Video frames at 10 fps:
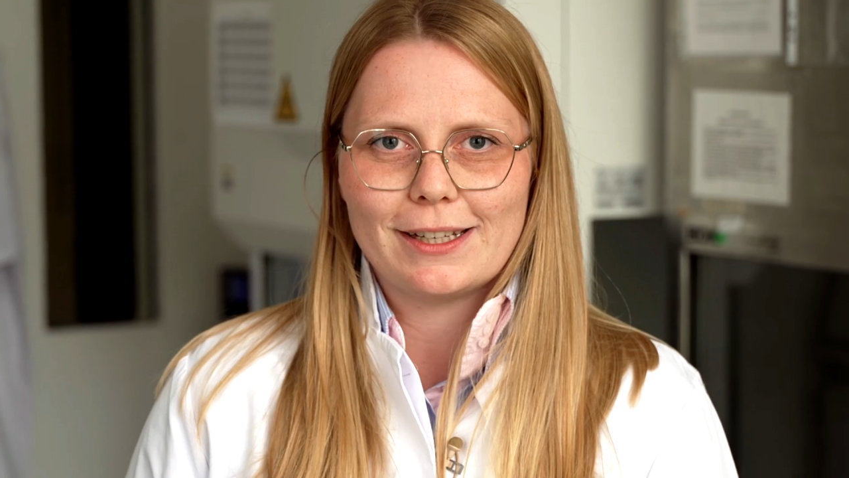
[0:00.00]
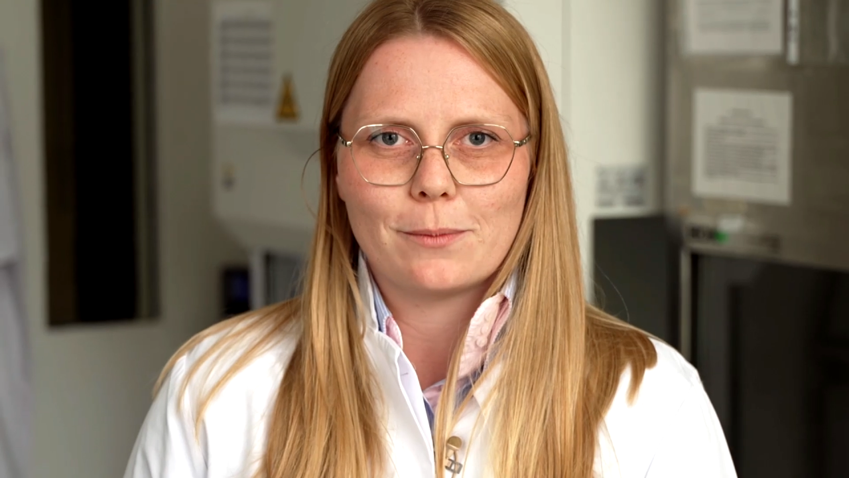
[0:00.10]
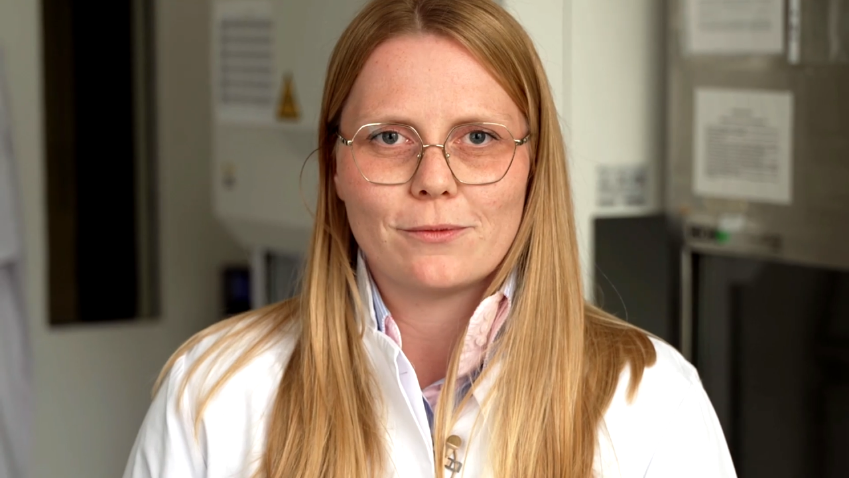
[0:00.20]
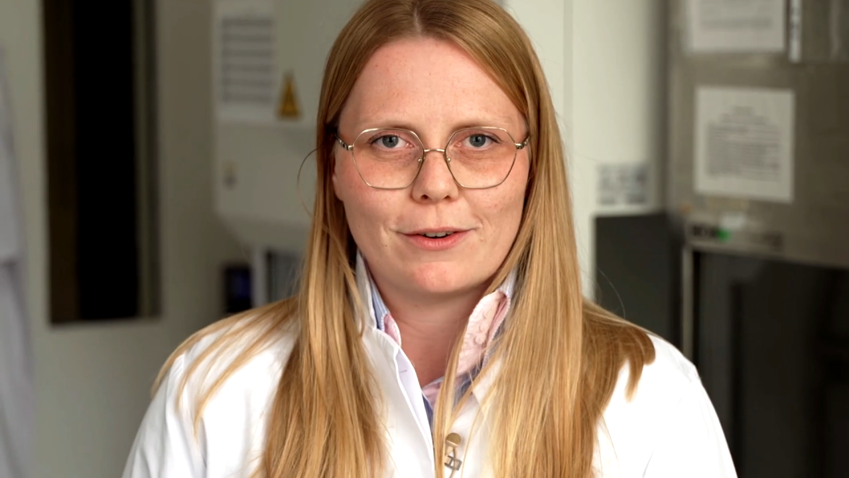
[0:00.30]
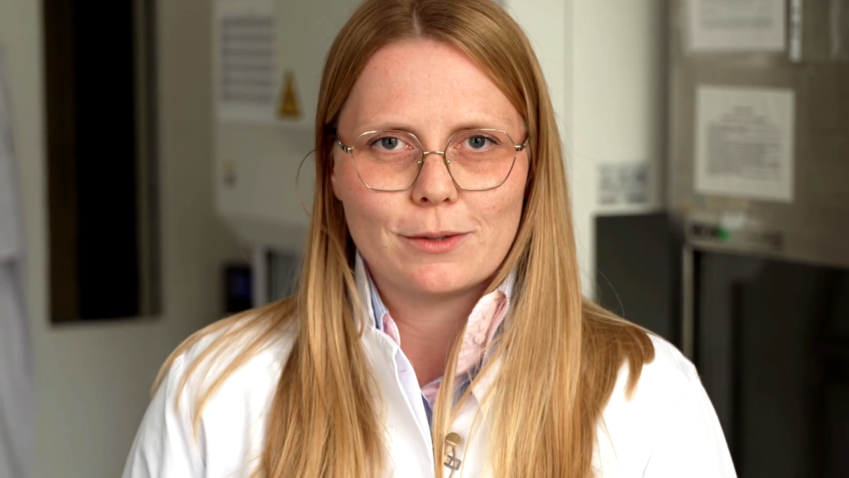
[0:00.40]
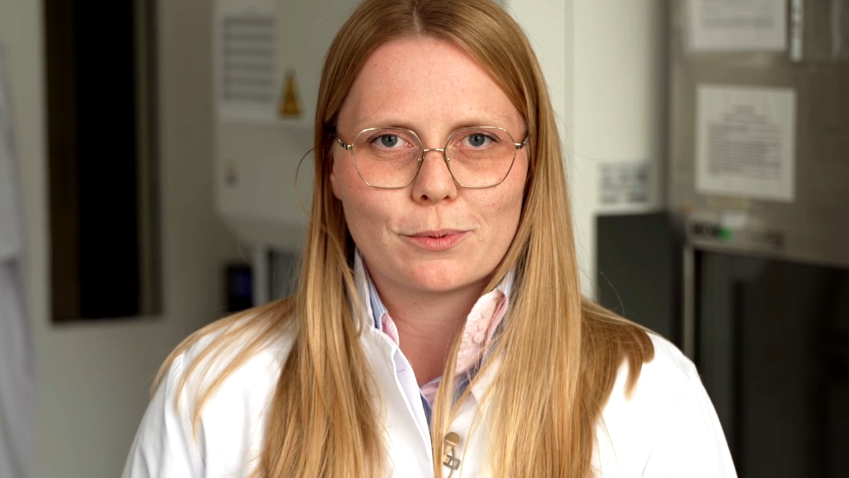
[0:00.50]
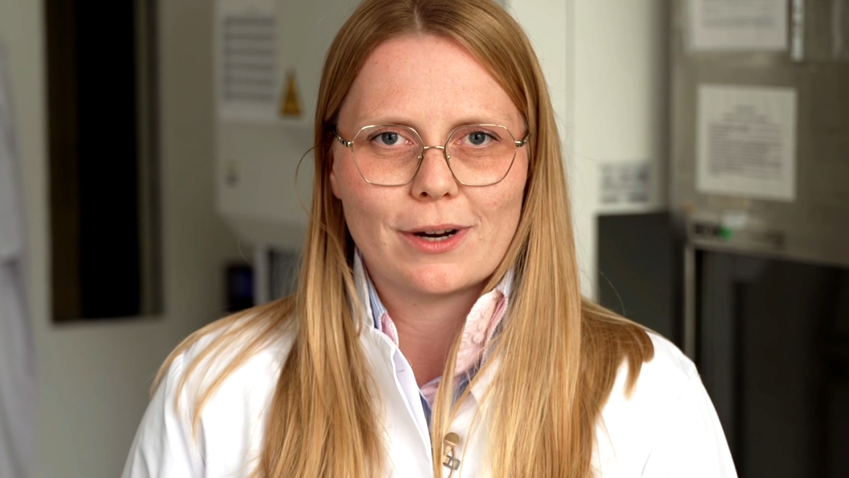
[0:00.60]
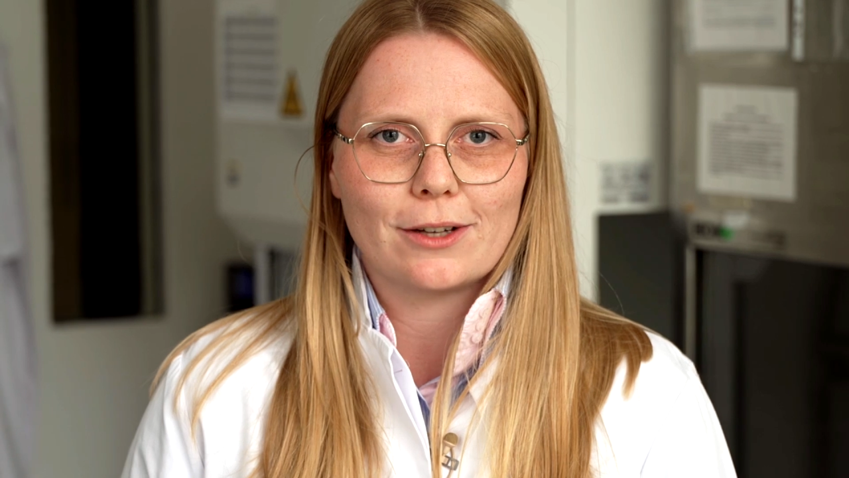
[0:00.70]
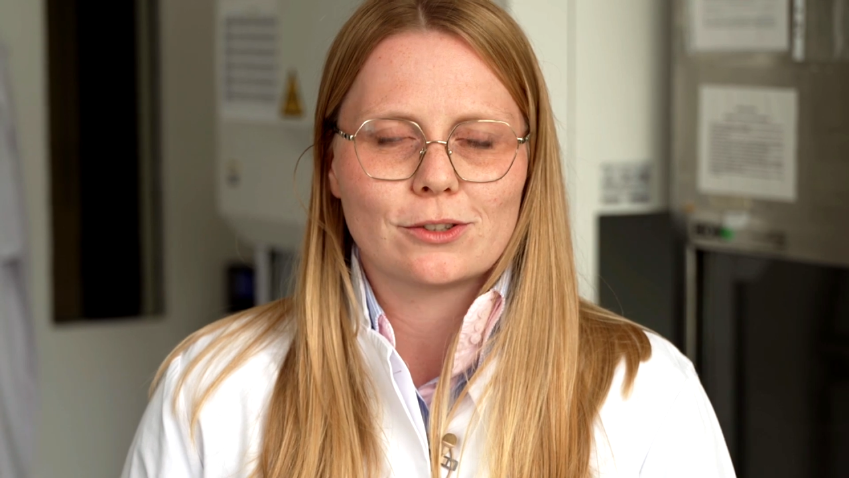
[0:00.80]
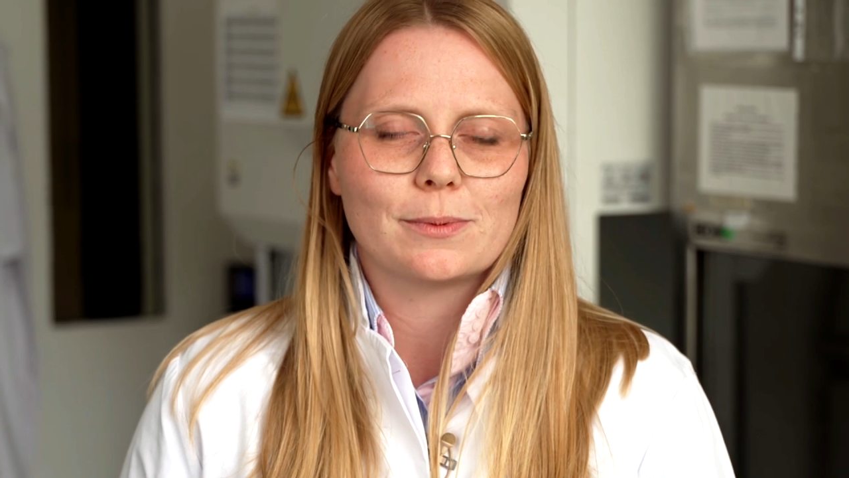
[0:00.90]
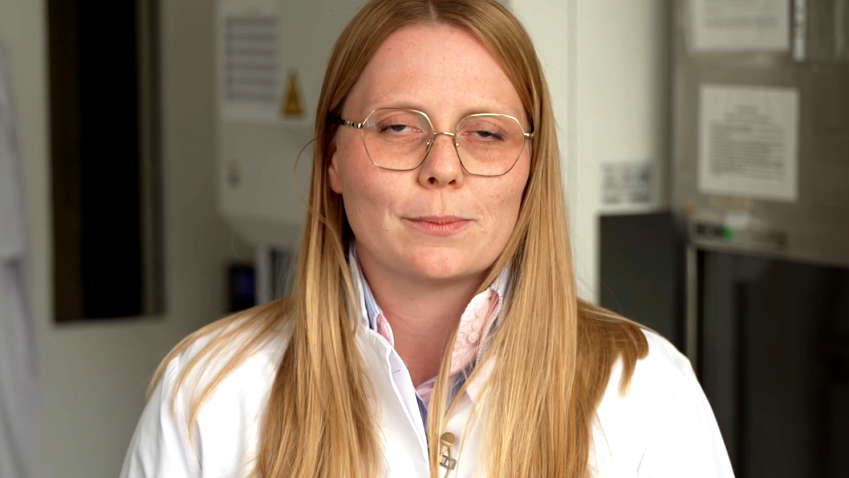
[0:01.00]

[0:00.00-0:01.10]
and I'm very proud to be